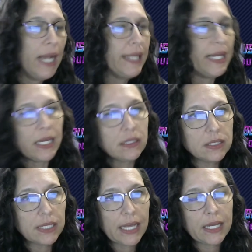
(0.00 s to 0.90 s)
And I
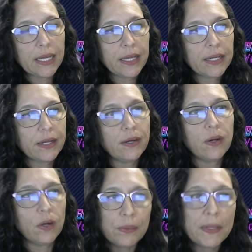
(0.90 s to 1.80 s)
look at it and I
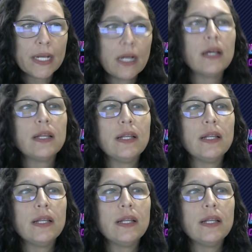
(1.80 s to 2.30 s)
go, oh my God,